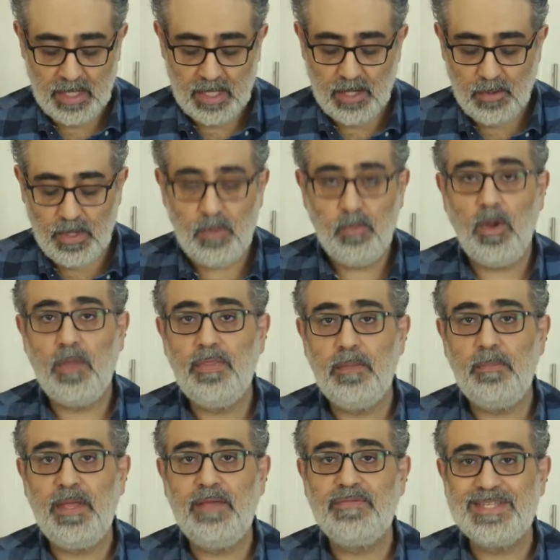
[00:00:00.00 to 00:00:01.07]
We want
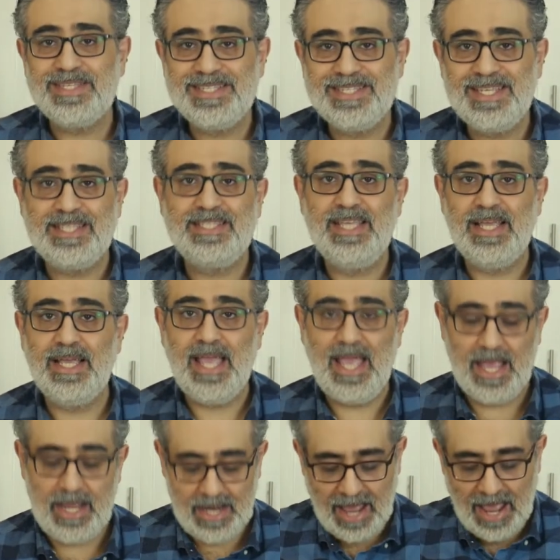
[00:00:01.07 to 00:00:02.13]
the beef sitting
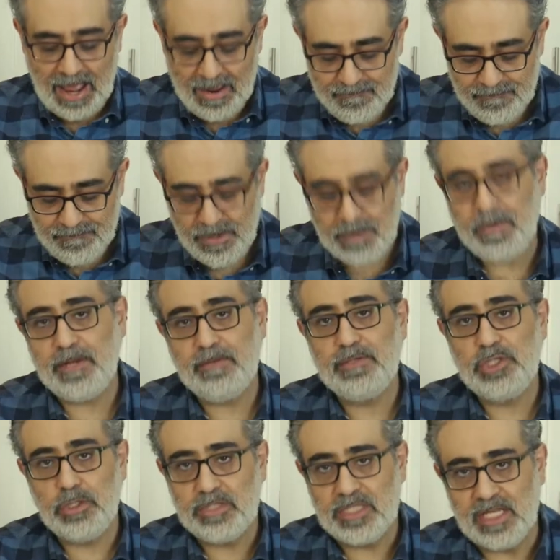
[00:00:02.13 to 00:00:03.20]
in every bit of
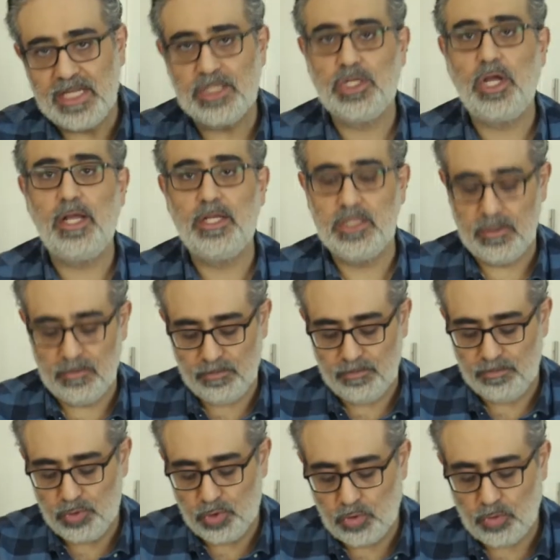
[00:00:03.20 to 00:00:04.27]
juice that
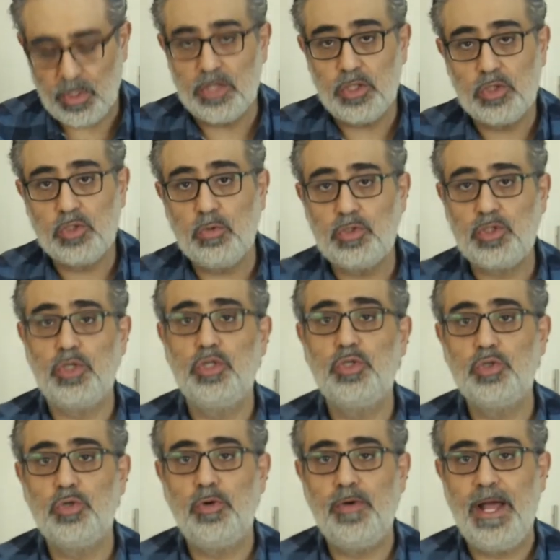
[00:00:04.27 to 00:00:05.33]
that the salt's going to
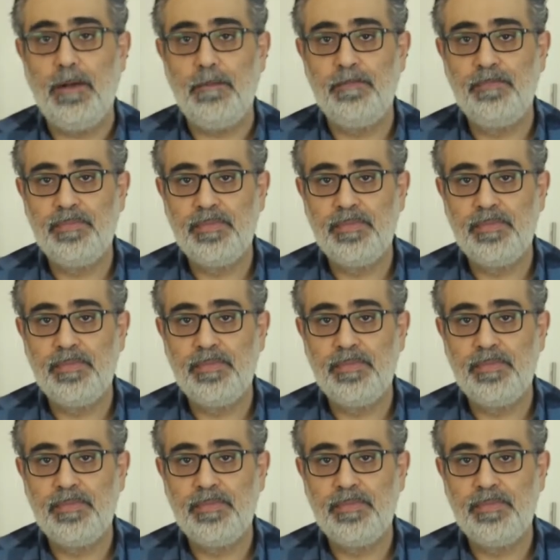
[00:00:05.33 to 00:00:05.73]
draw out.